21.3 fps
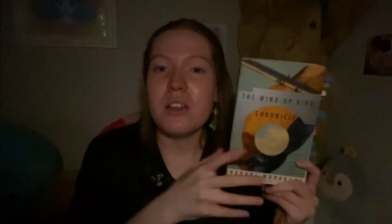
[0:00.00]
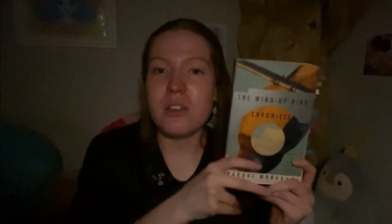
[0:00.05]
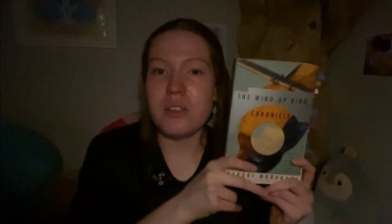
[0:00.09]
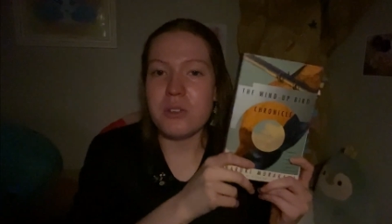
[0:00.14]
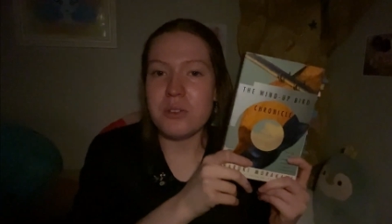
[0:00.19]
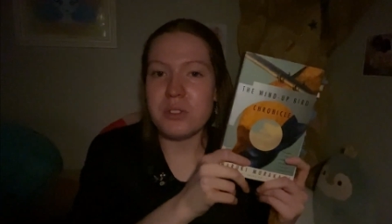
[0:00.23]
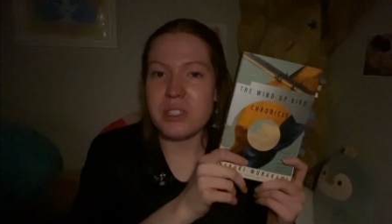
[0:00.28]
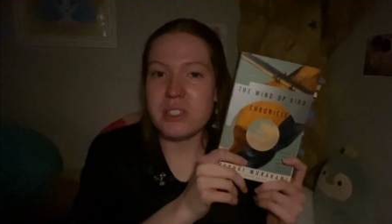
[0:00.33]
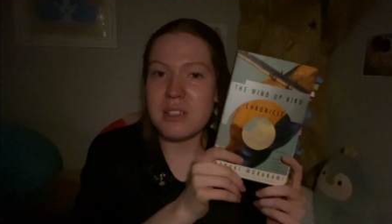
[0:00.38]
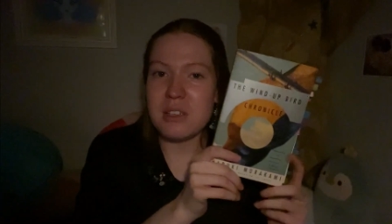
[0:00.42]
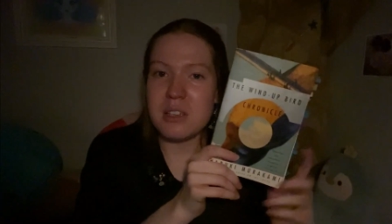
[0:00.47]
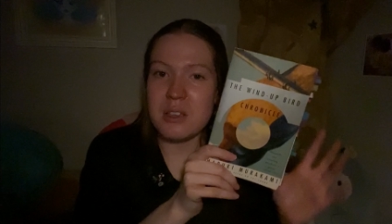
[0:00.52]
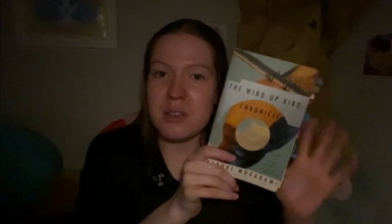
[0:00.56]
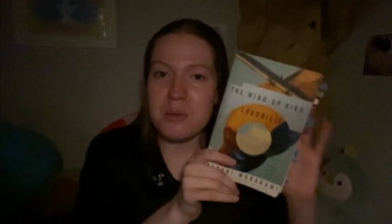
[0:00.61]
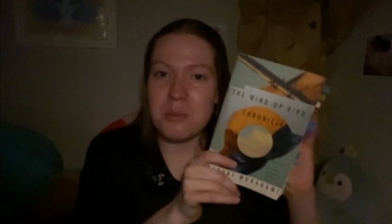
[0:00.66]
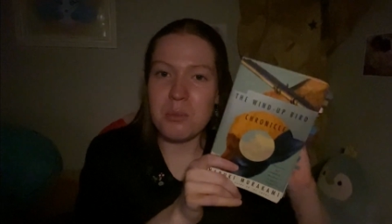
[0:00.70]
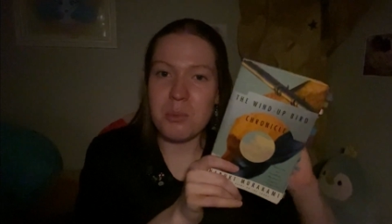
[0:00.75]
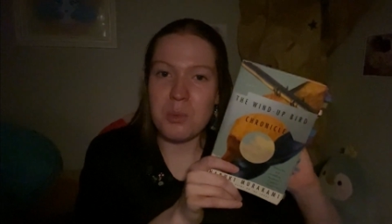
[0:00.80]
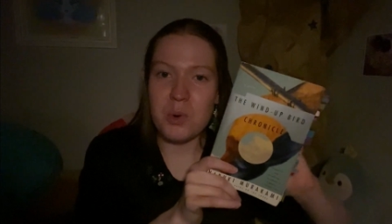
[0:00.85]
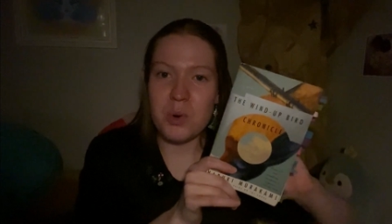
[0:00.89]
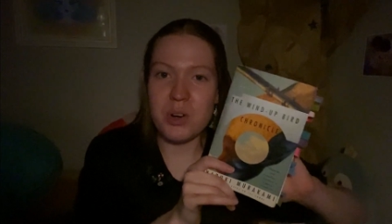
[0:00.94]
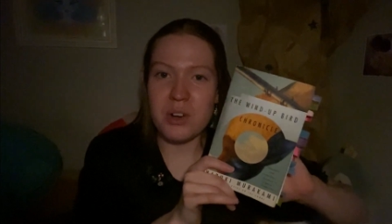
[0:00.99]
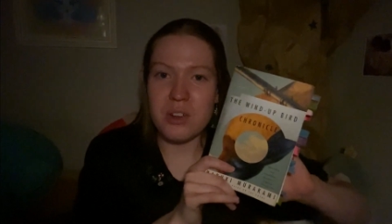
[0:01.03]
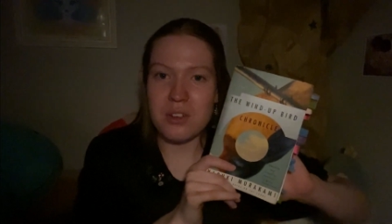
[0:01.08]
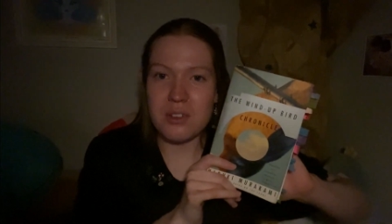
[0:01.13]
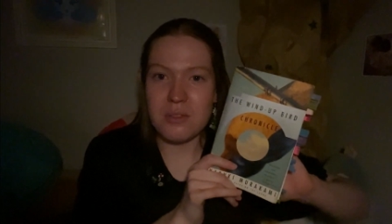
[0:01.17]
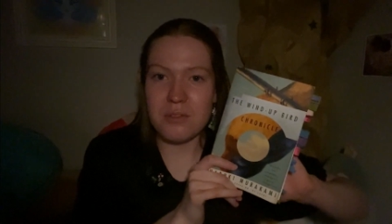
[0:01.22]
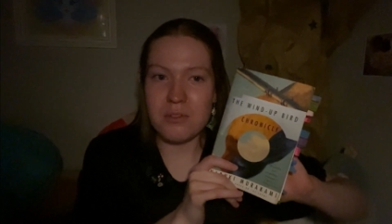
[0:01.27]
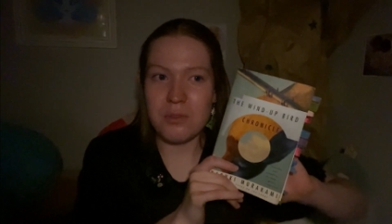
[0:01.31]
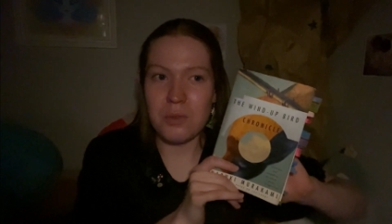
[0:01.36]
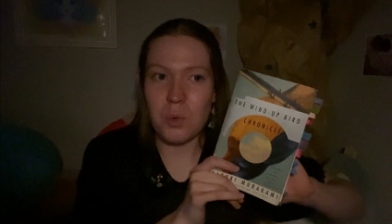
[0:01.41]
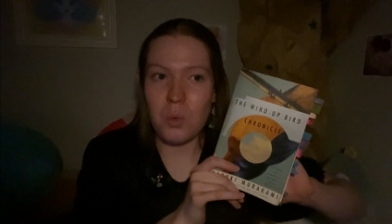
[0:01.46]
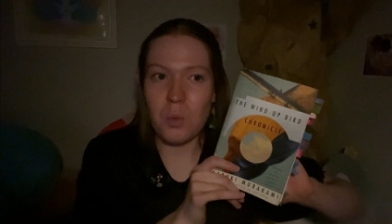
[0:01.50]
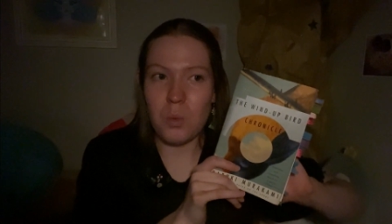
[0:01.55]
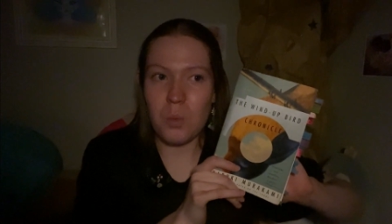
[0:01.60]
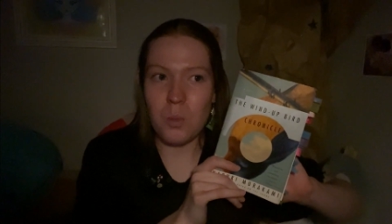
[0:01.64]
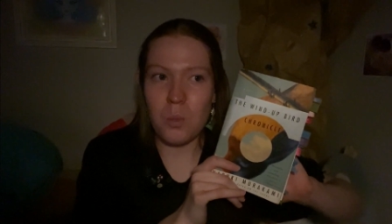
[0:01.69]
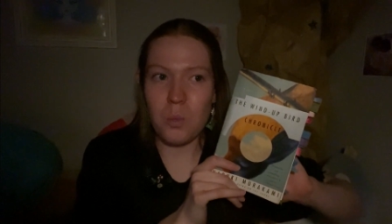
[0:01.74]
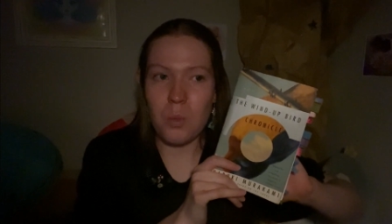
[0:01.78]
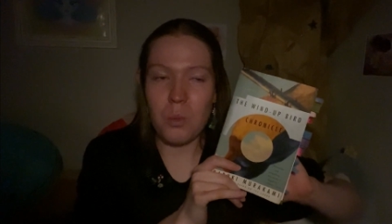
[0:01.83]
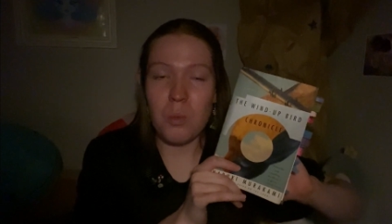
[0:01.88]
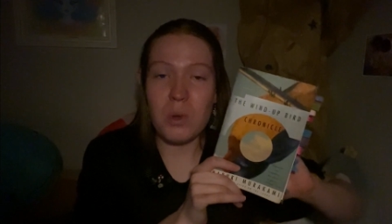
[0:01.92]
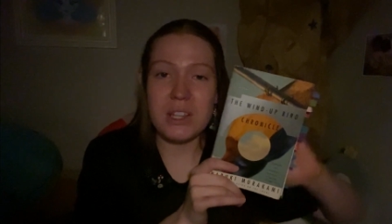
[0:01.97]
you'll see more of
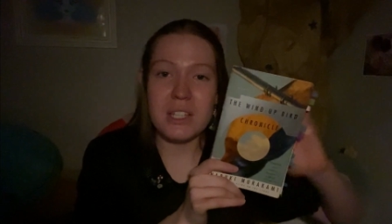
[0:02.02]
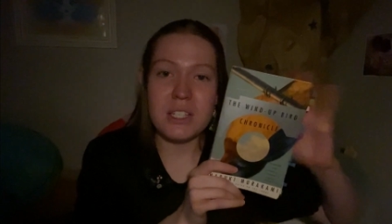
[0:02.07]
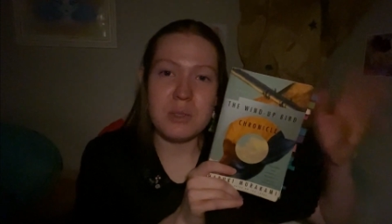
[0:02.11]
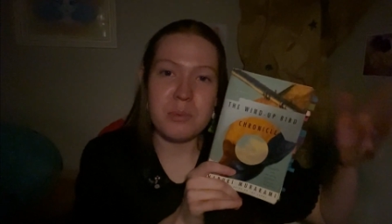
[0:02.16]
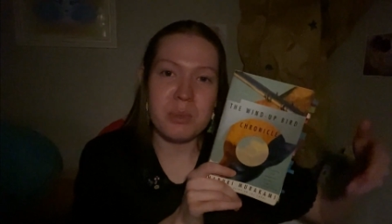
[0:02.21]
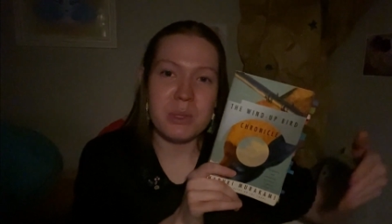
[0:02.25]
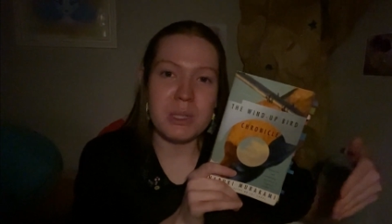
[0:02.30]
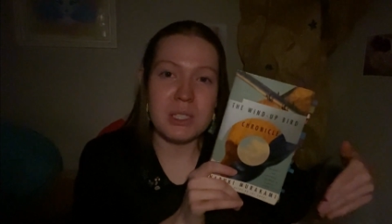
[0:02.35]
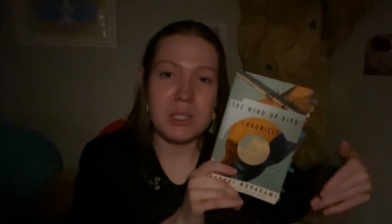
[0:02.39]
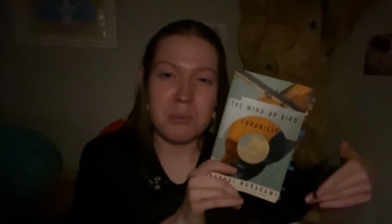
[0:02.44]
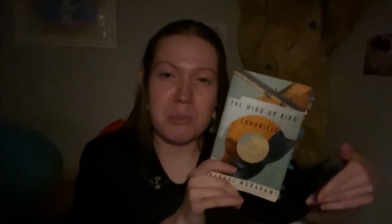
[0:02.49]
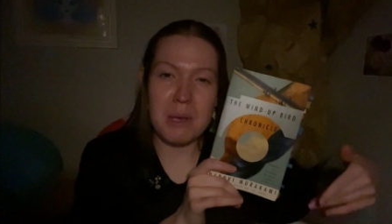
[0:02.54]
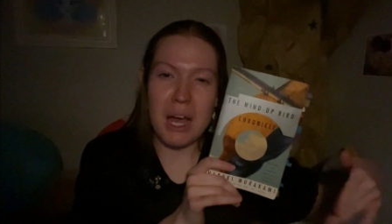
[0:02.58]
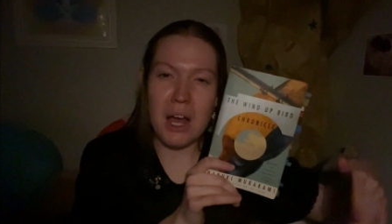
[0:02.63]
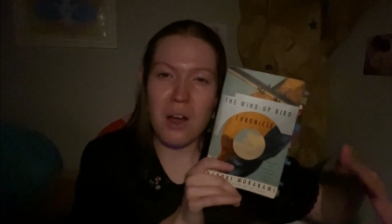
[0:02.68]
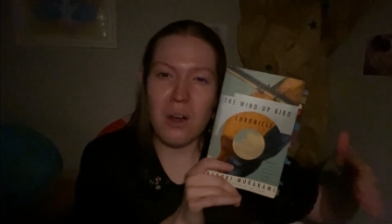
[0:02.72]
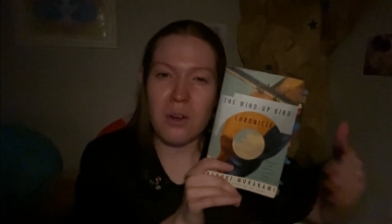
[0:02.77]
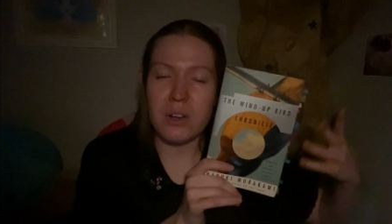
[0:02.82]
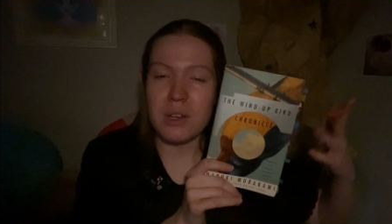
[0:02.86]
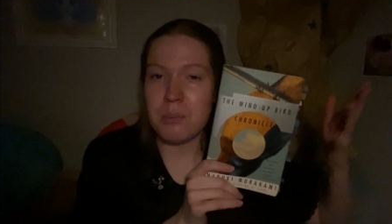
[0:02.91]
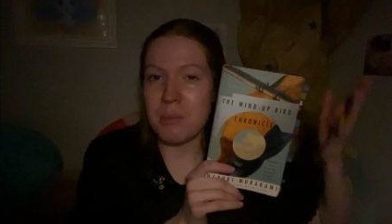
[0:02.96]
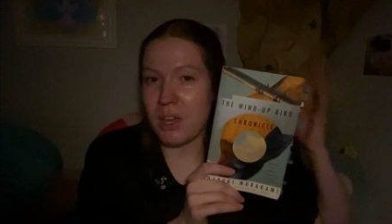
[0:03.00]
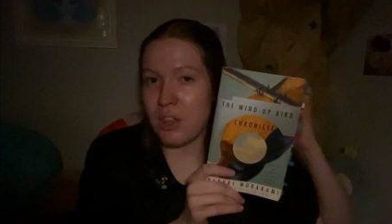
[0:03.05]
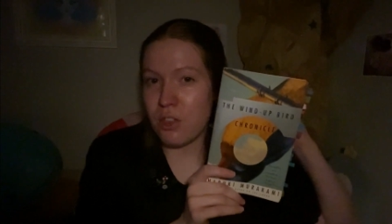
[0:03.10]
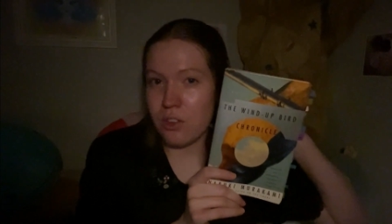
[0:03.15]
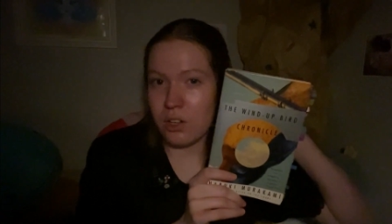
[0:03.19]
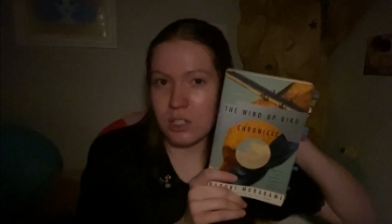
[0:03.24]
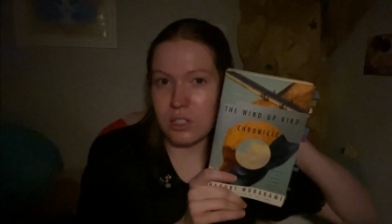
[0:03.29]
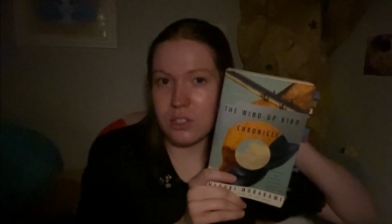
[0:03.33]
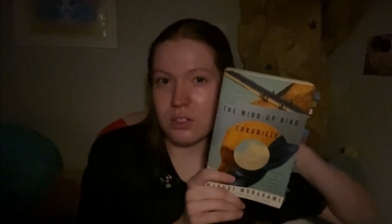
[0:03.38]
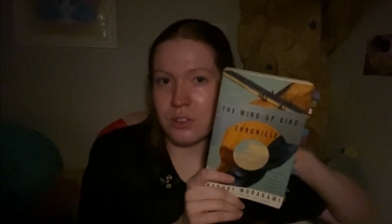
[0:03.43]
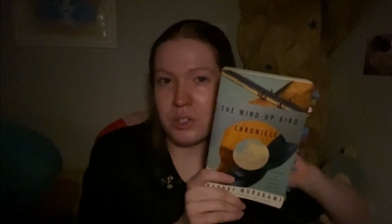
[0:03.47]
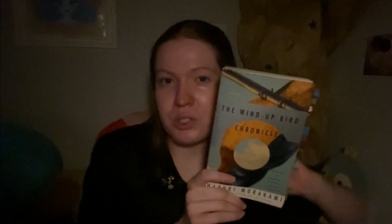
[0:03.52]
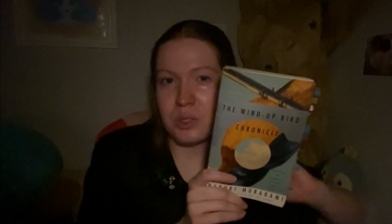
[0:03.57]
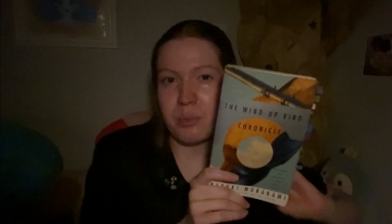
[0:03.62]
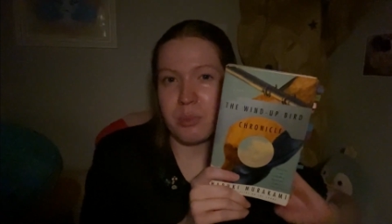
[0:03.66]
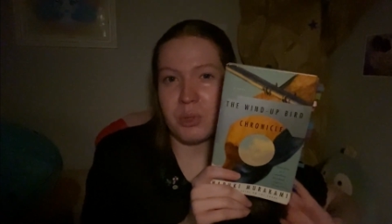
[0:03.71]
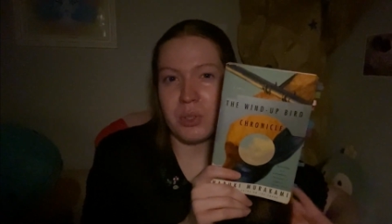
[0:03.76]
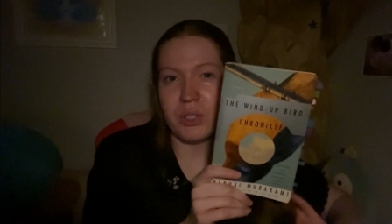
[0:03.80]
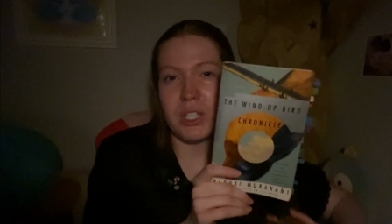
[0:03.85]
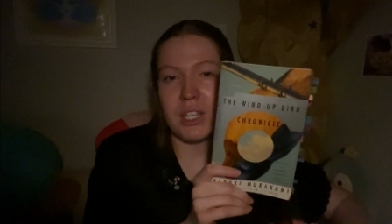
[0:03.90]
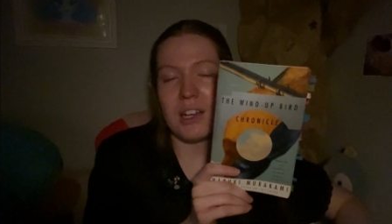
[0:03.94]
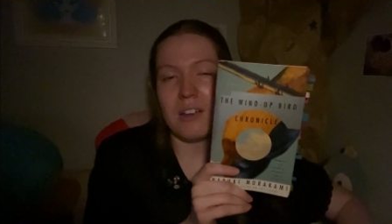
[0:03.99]
what this book's about and my thoughts on this
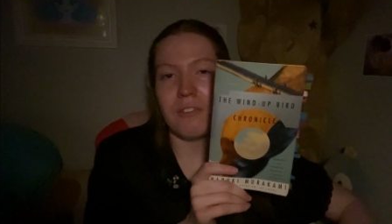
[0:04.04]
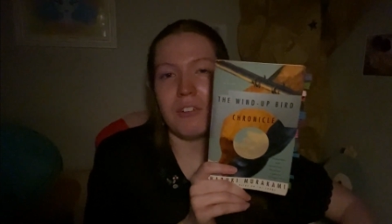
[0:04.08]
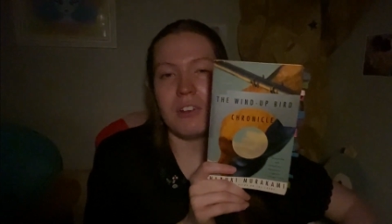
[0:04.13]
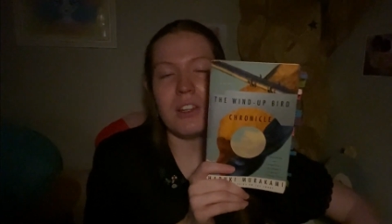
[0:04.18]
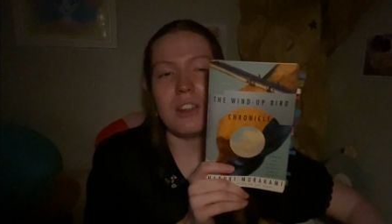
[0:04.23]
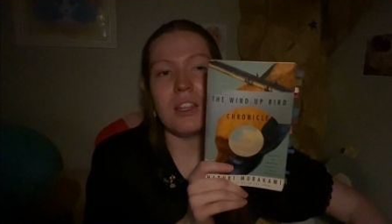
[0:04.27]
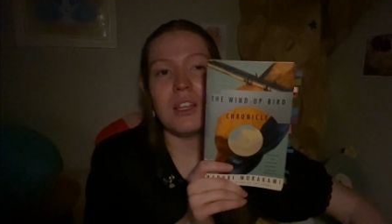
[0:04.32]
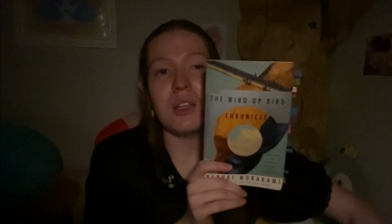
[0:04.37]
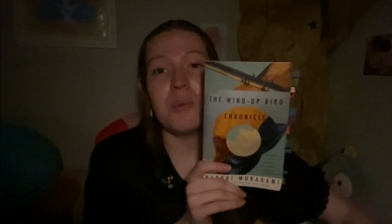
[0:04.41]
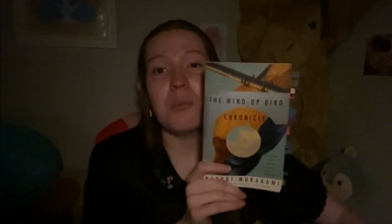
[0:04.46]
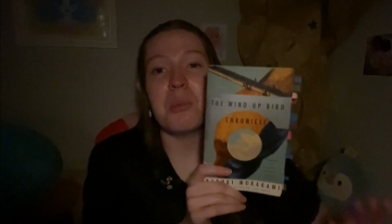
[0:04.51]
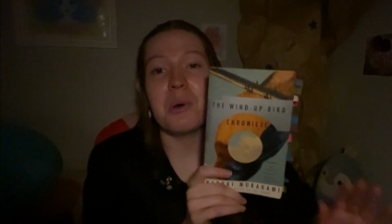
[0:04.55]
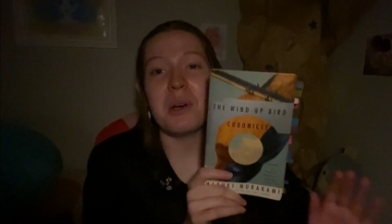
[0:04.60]
book and everything.